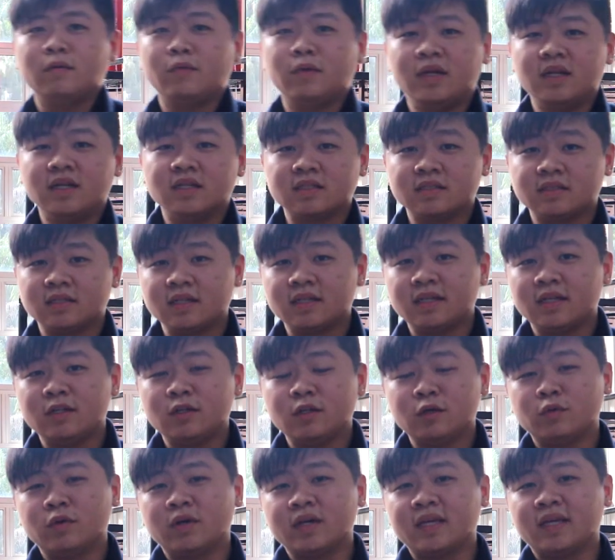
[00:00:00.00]
When the circuit
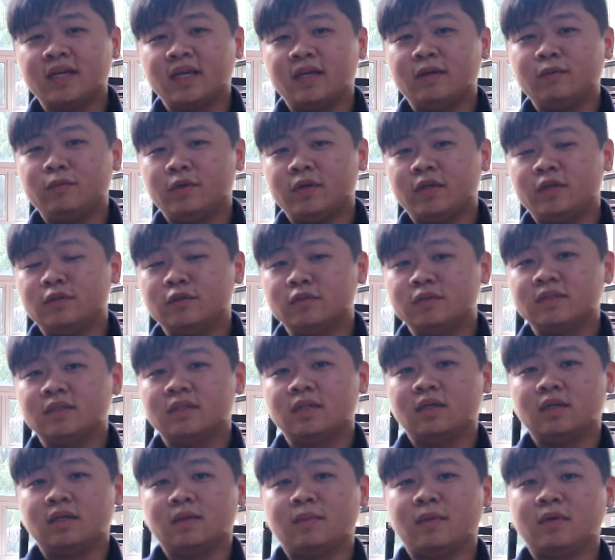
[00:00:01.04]
not working, we use
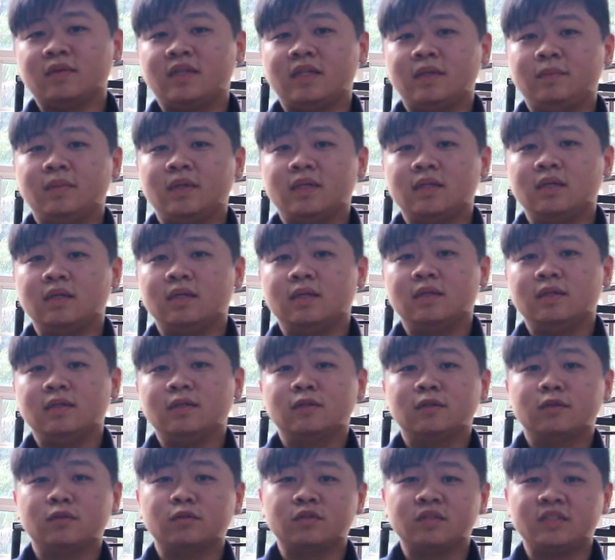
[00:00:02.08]
the multimeter
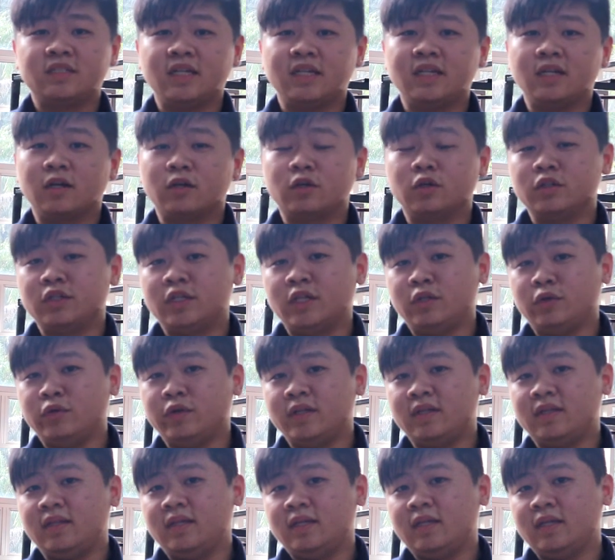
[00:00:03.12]
to check the
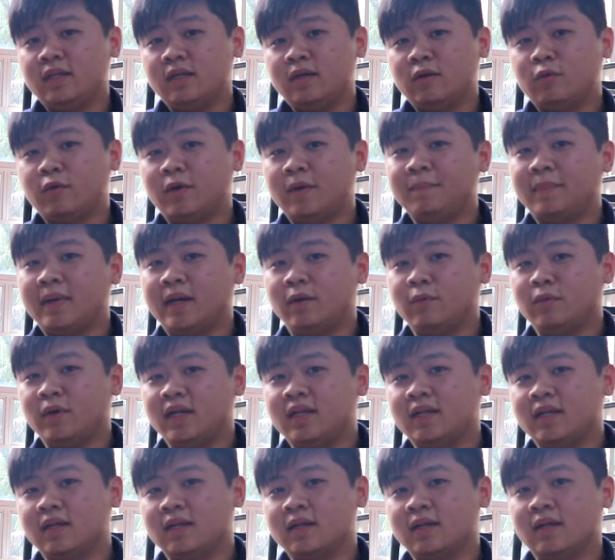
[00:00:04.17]
continuity one by
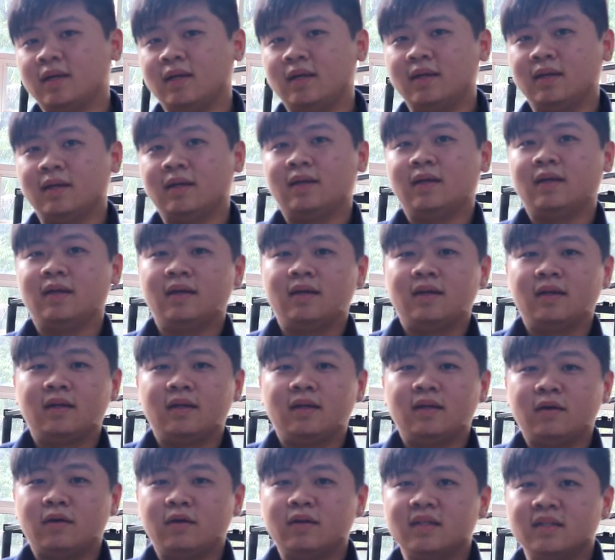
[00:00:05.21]
one
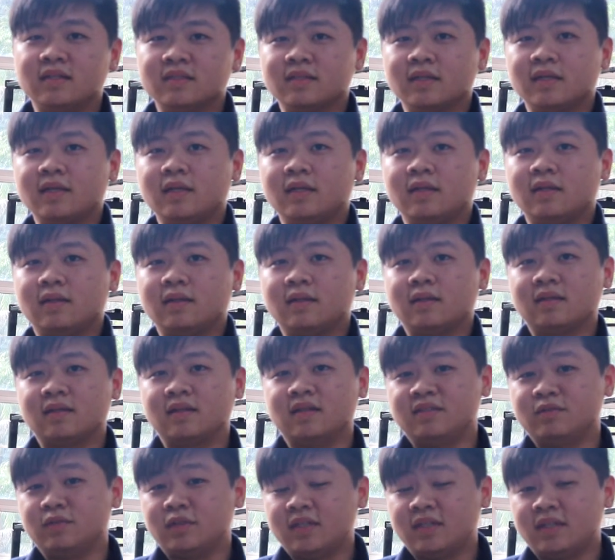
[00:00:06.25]
on the circuit
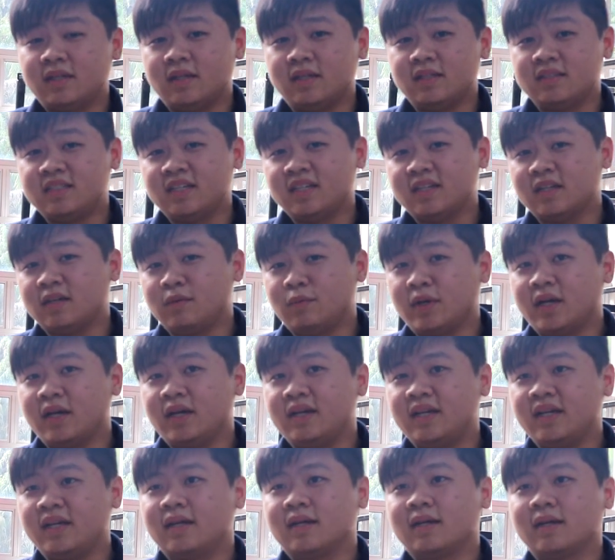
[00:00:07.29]
and check the
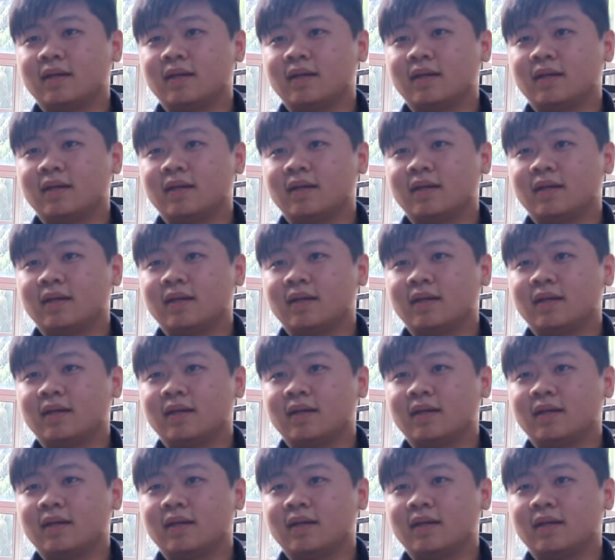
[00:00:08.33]
wiring.